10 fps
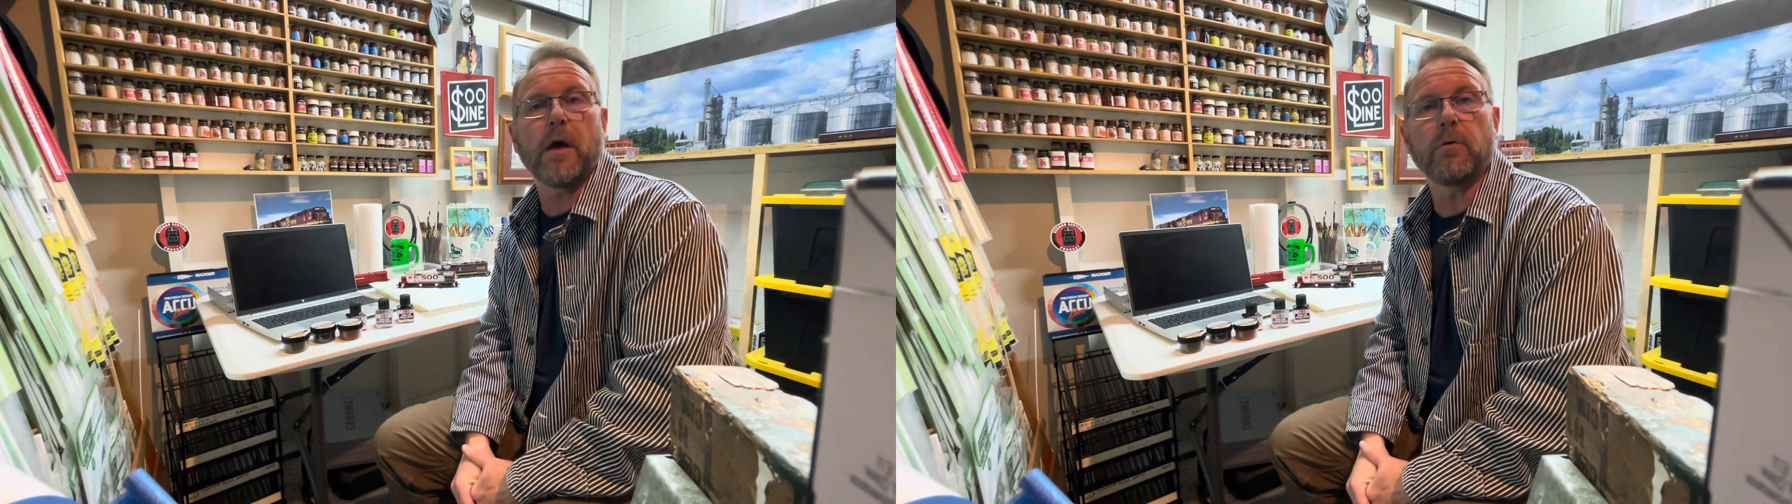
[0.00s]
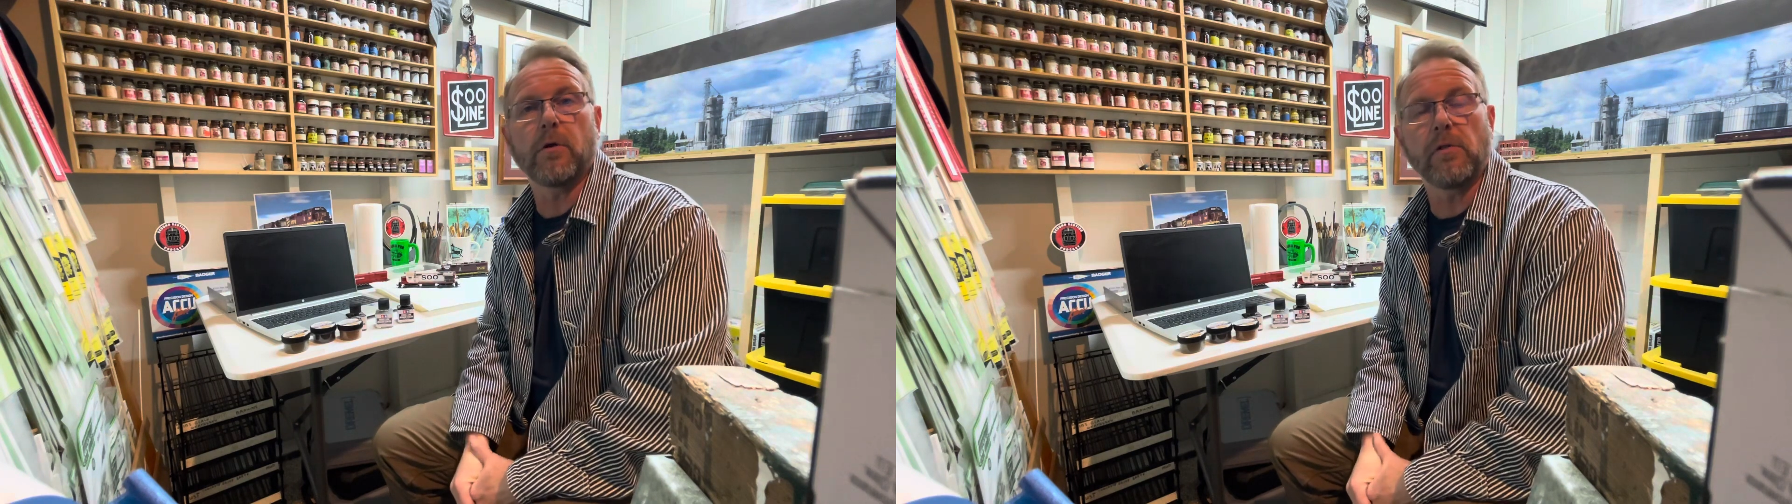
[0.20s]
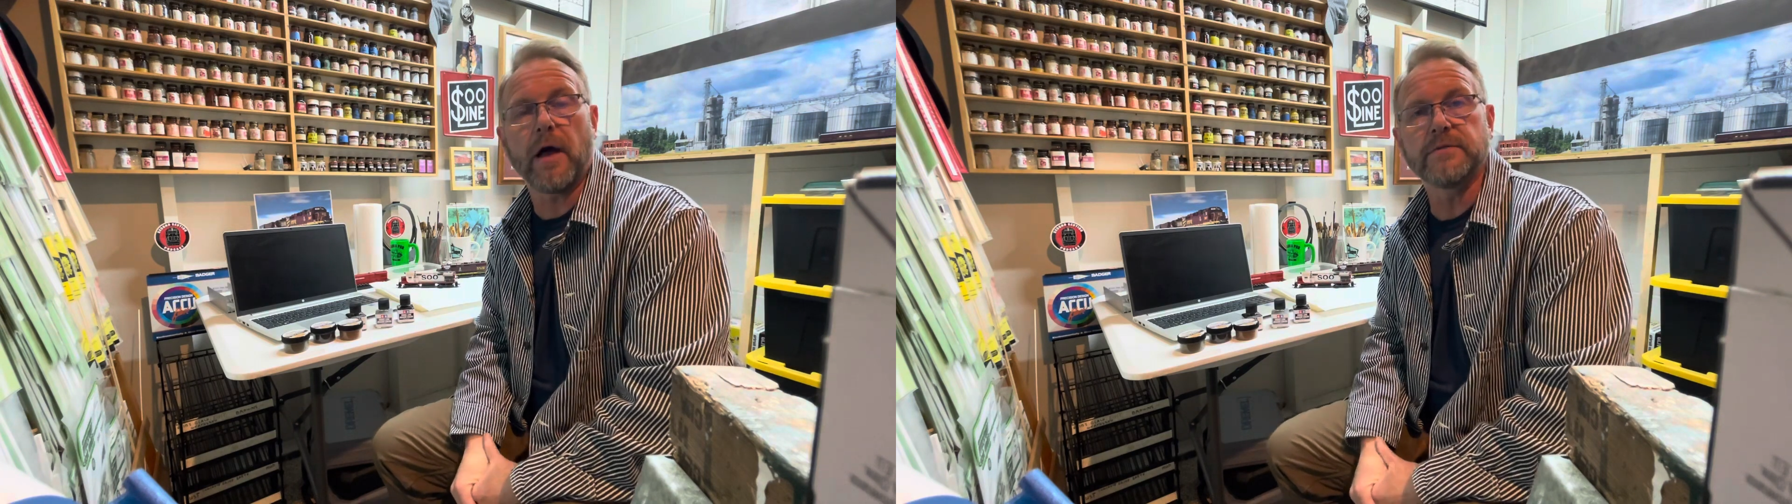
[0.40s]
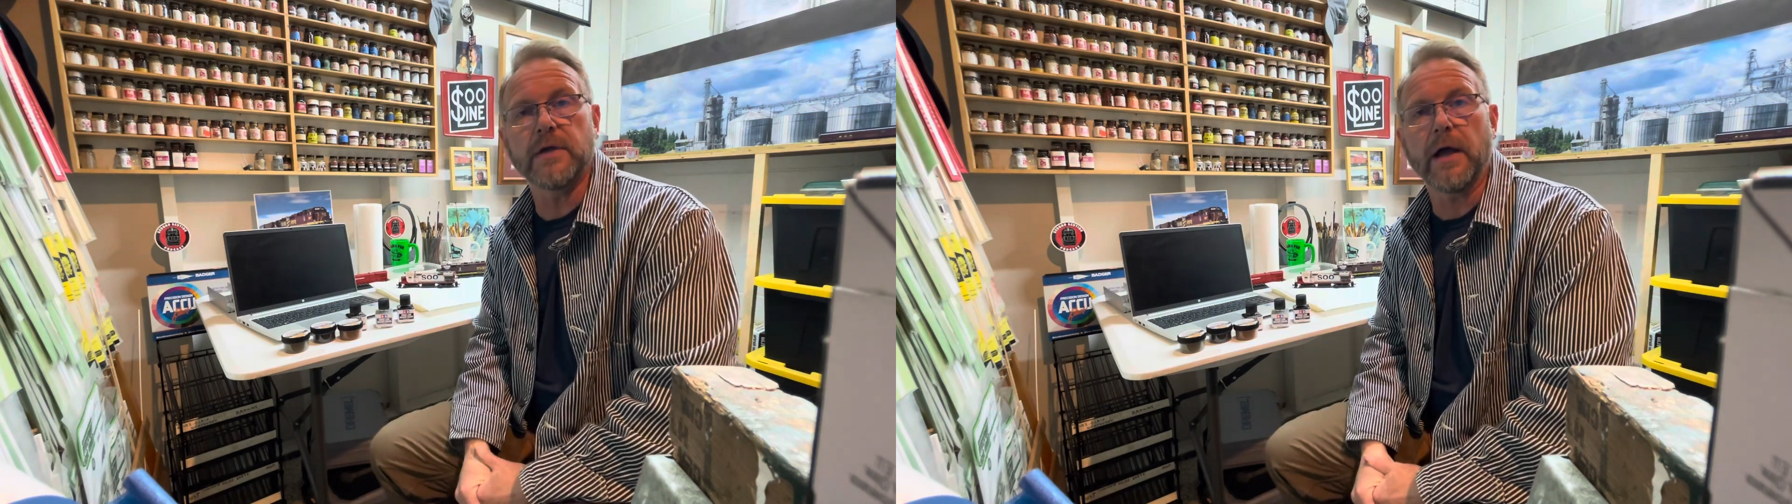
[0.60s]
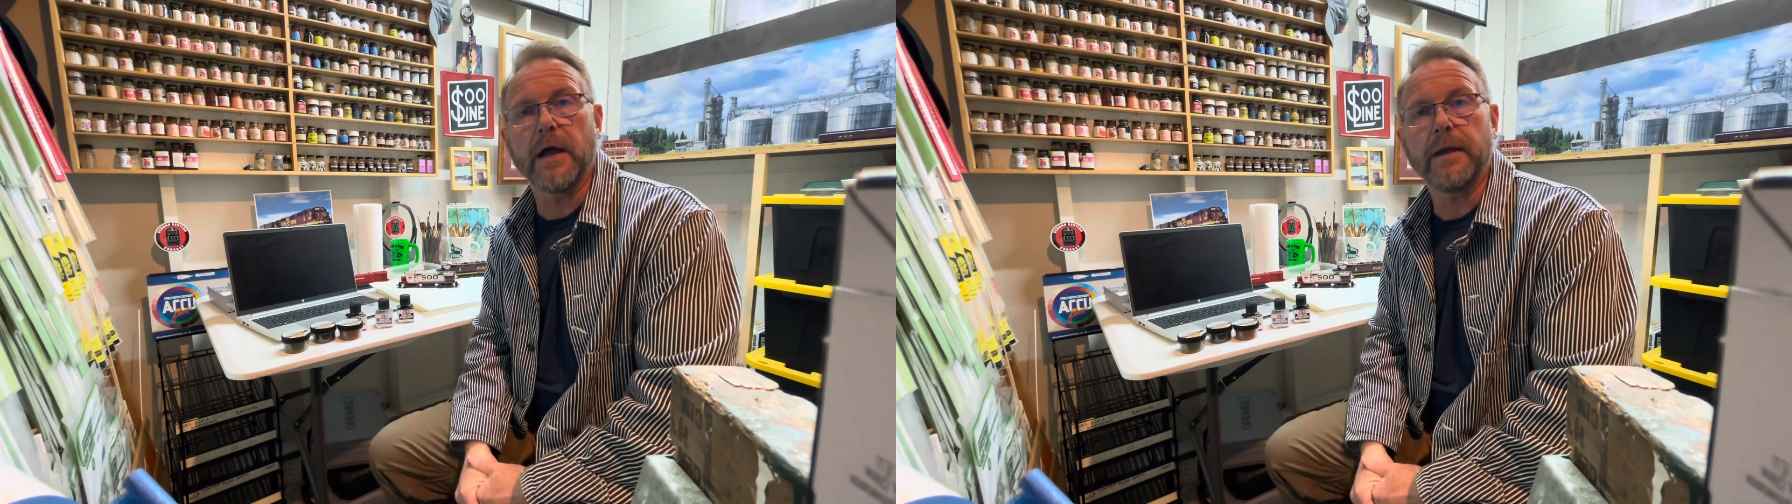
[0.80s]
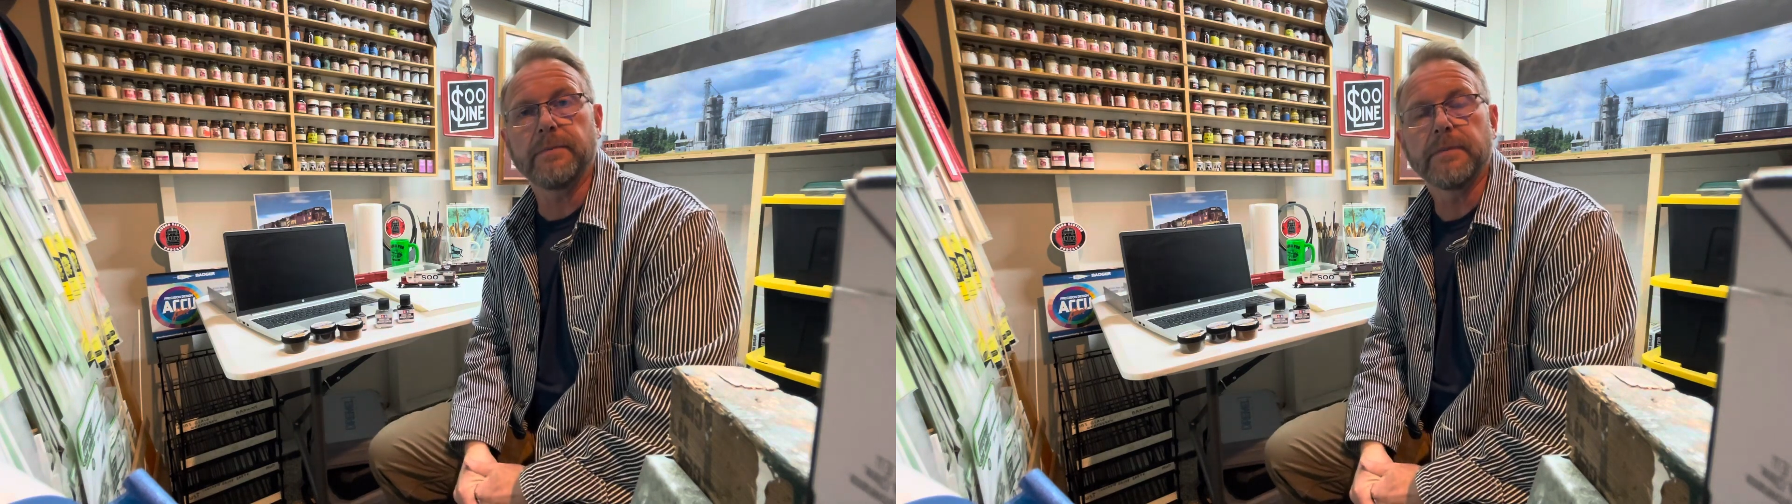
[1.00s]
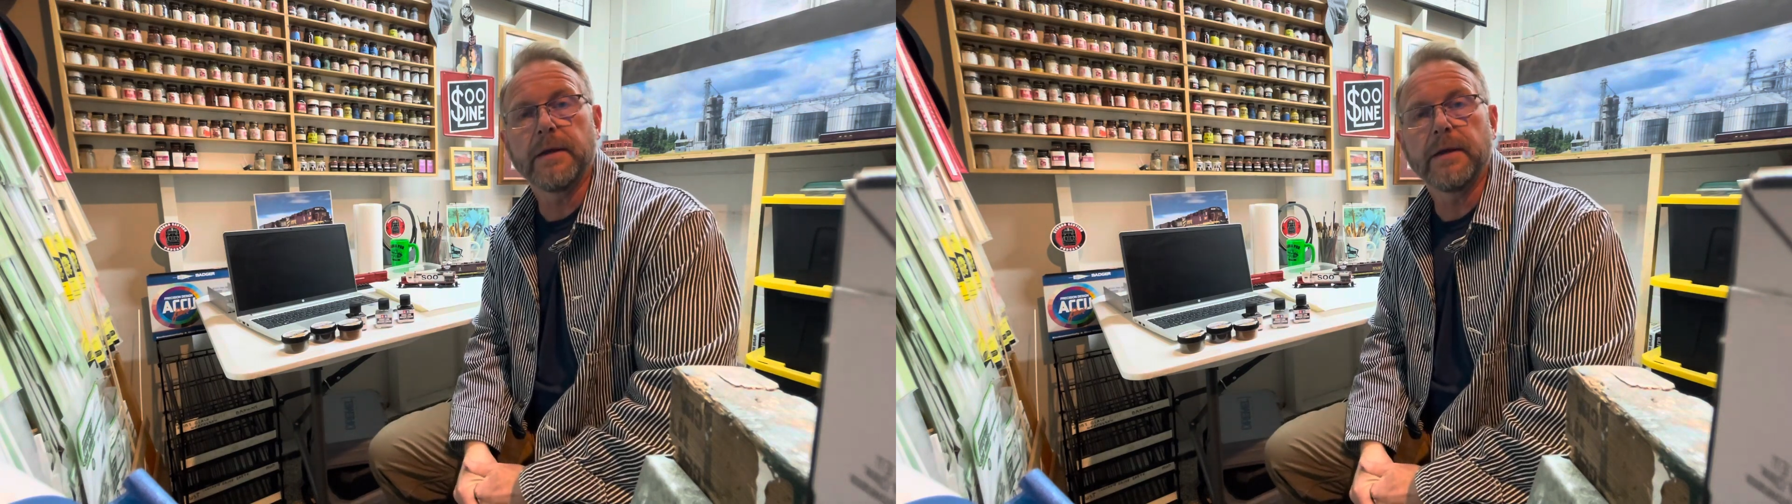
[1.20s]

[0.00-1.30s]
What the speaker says: rubber gloves on.